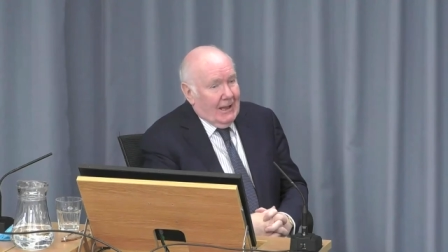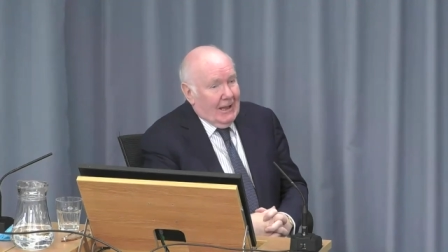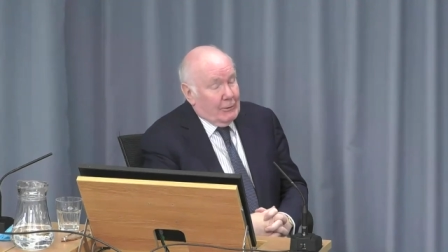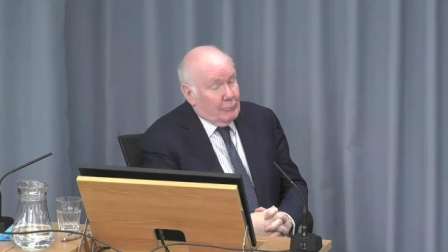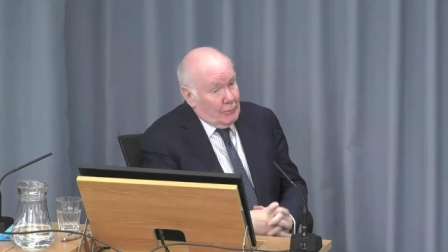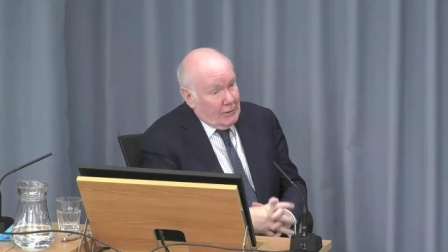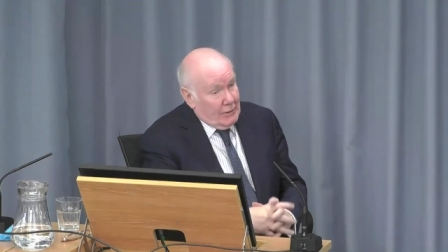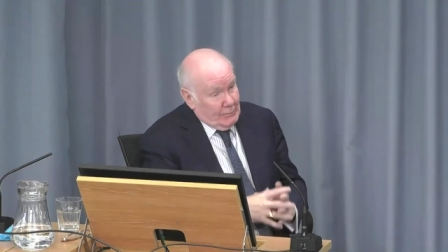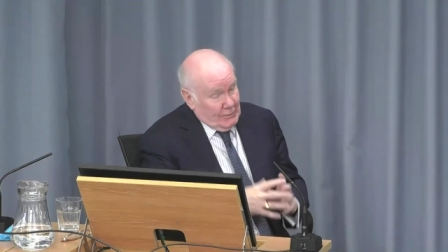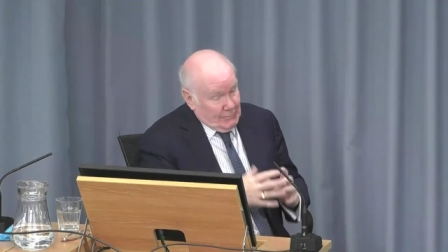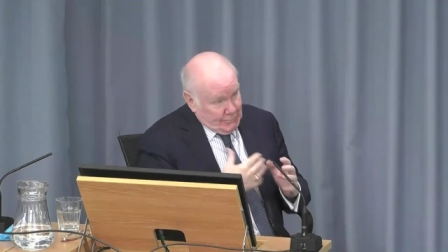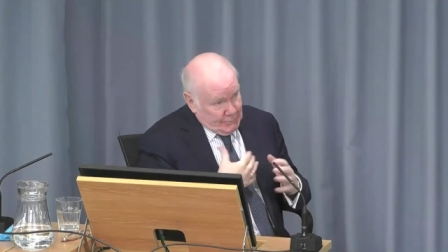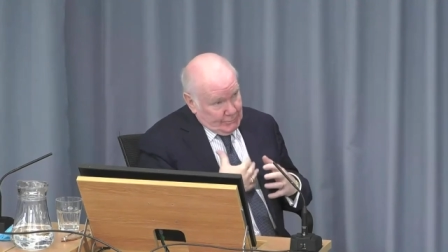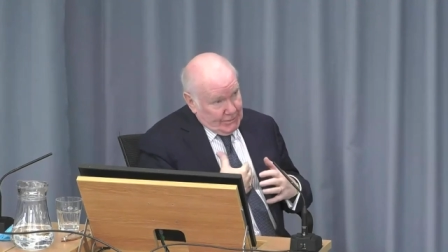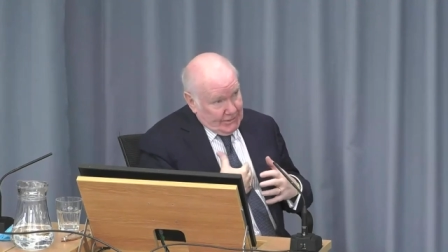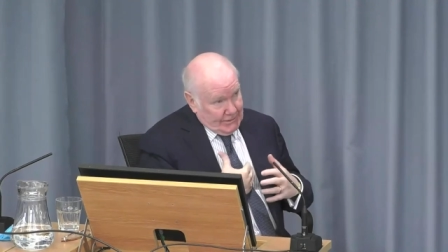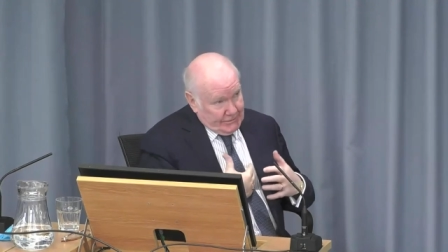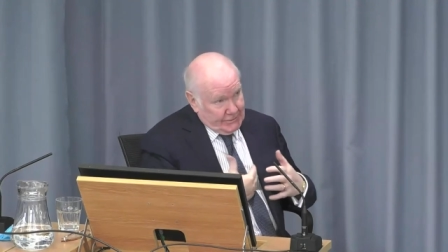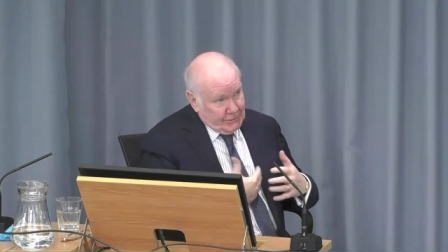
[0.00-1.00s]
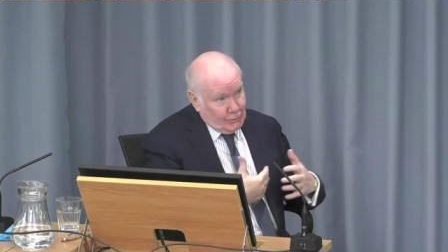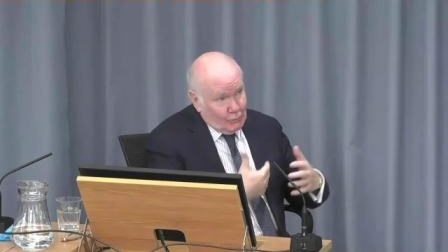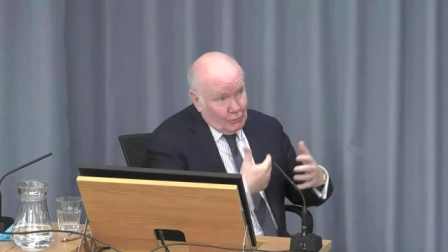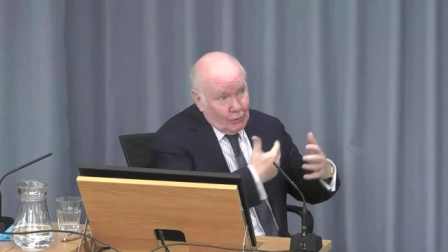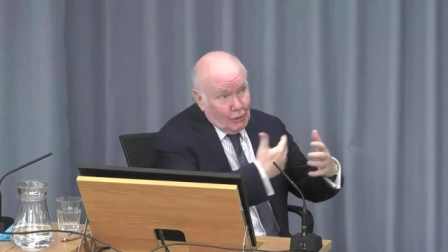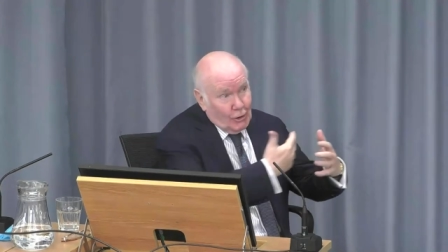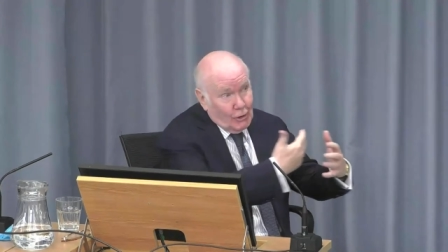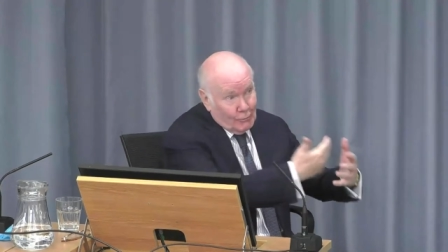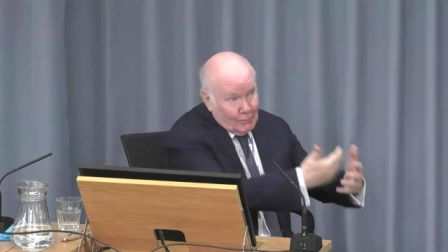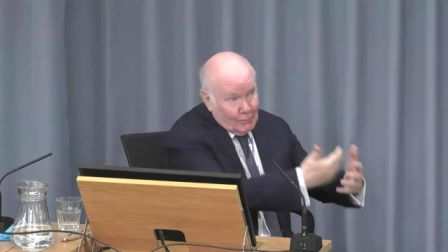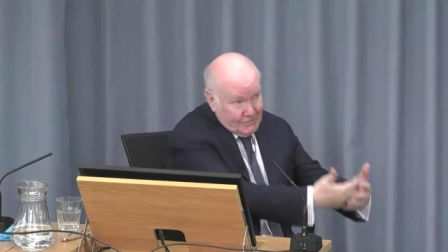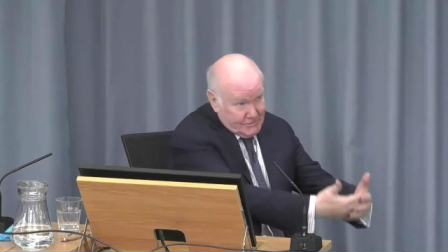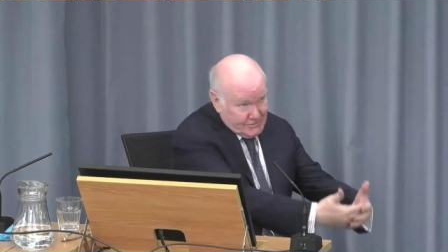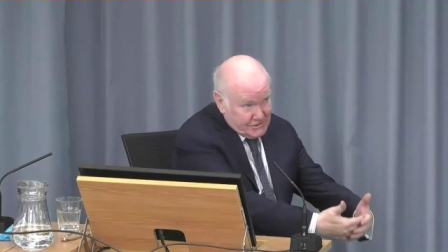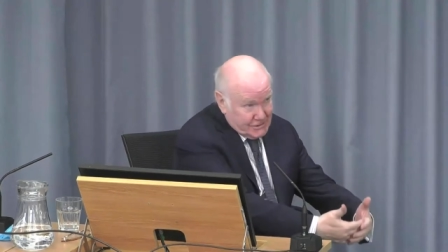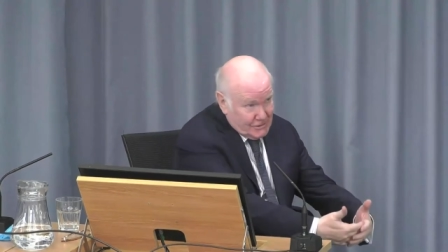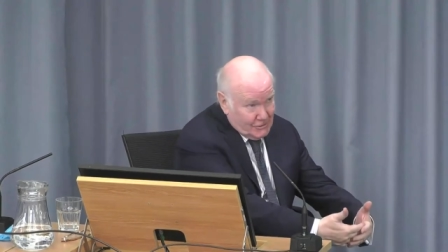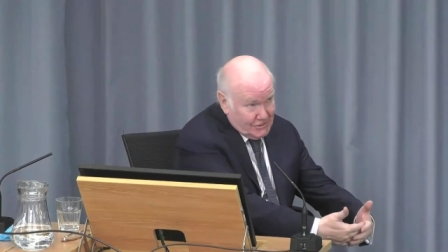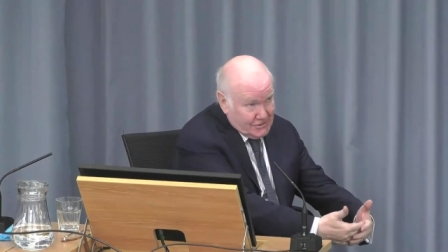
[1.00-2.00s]
and we were prepared to go along with the
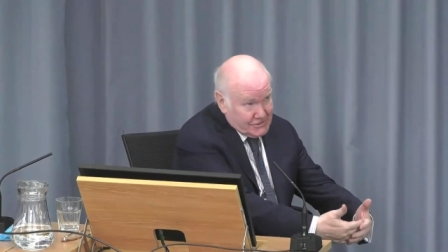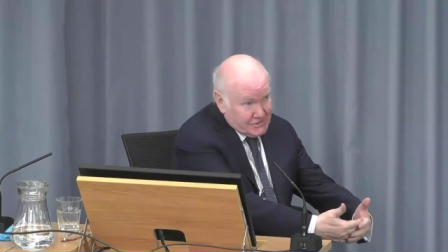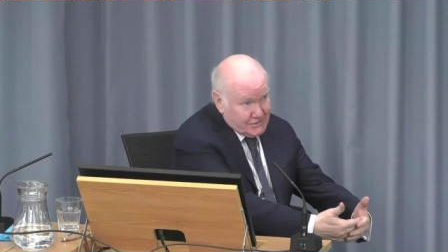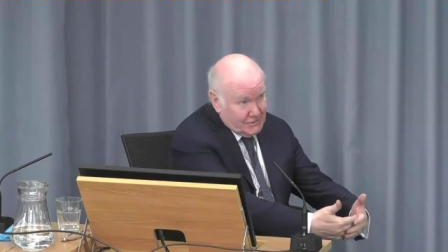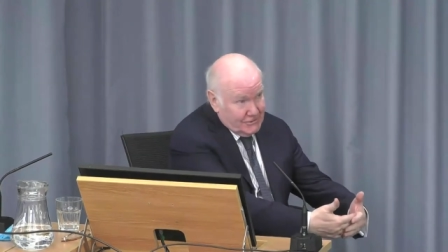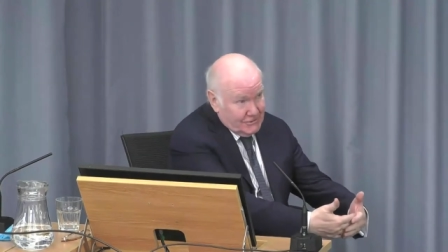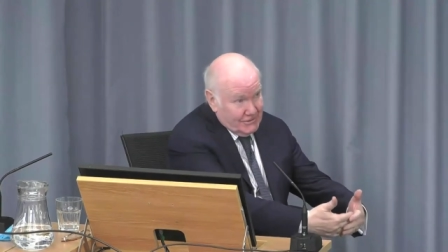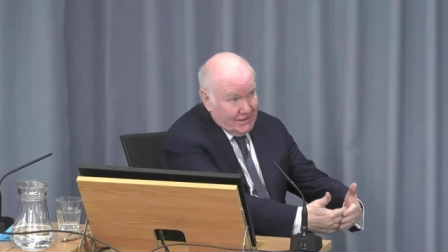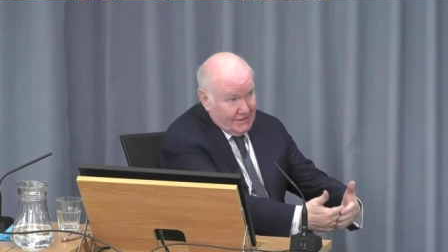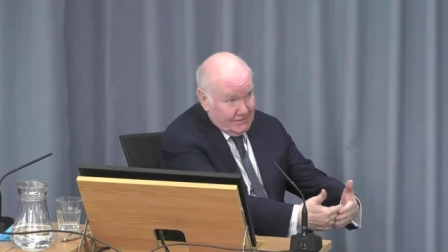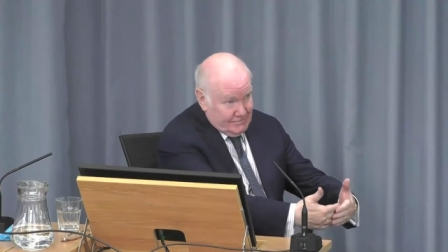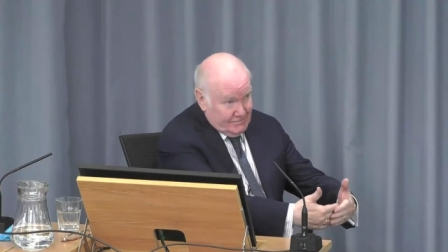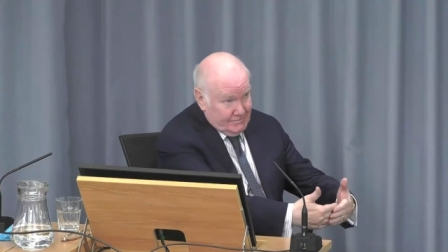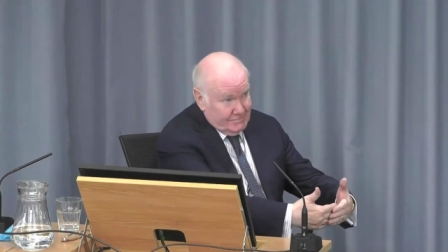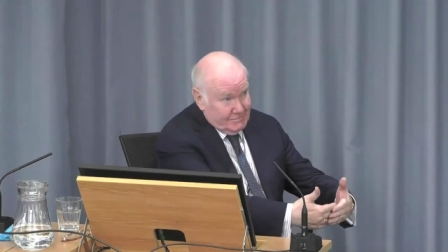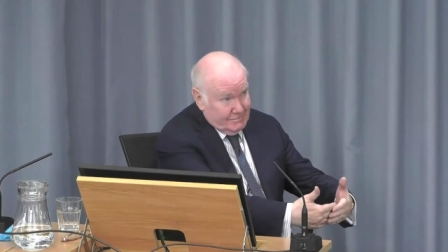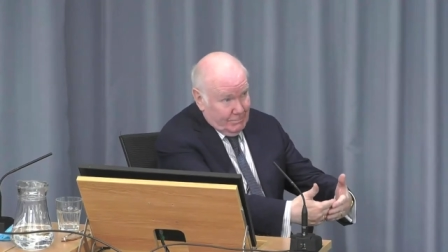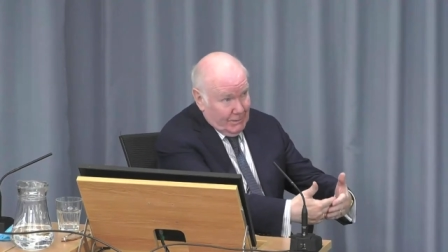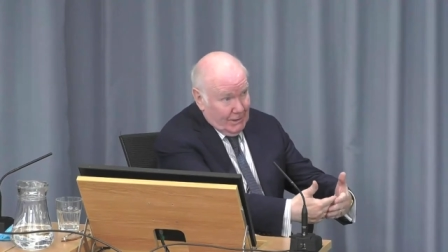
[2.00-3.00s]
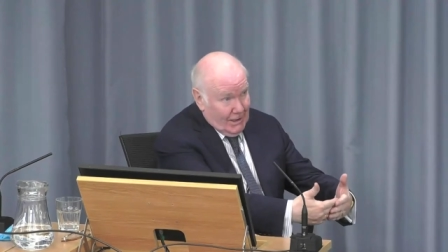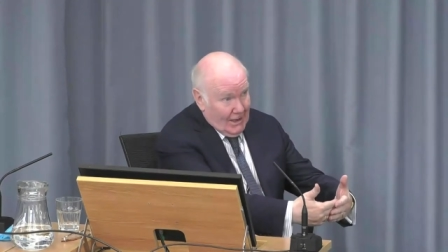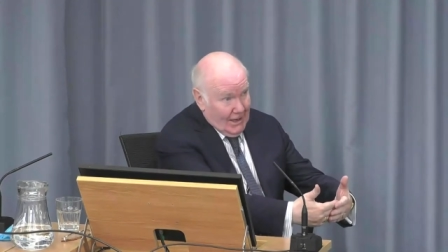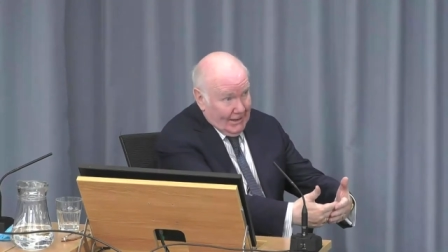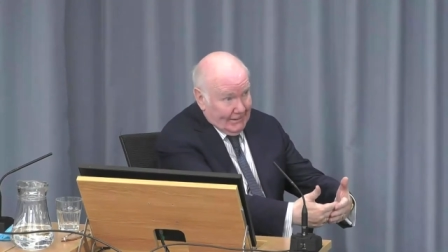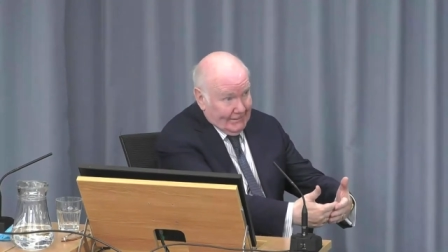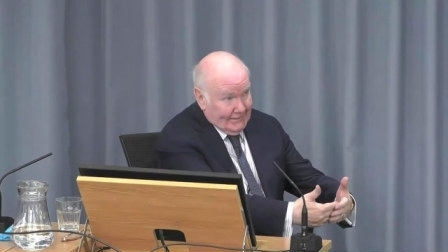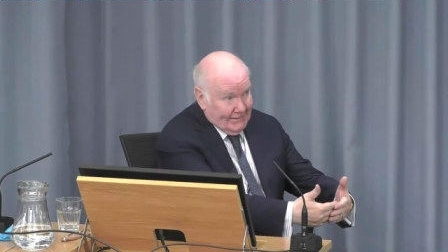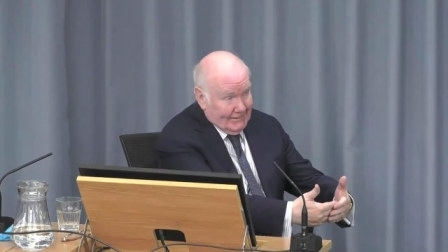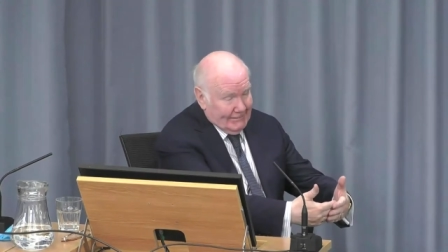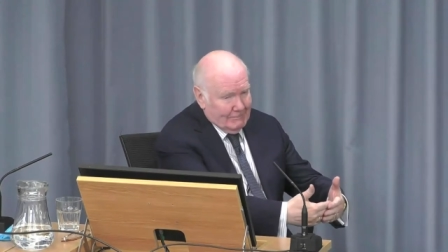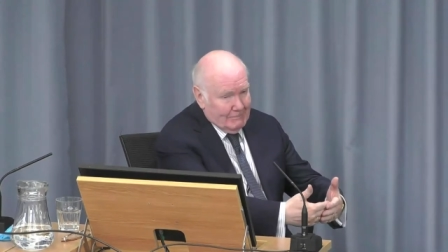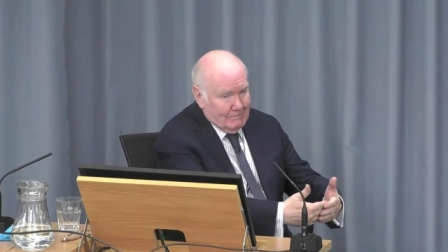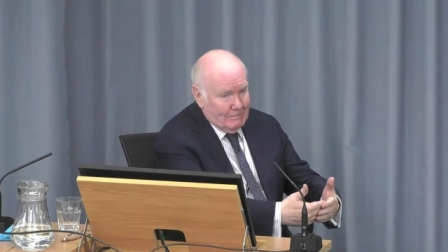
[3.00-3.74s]
Scots on their plan,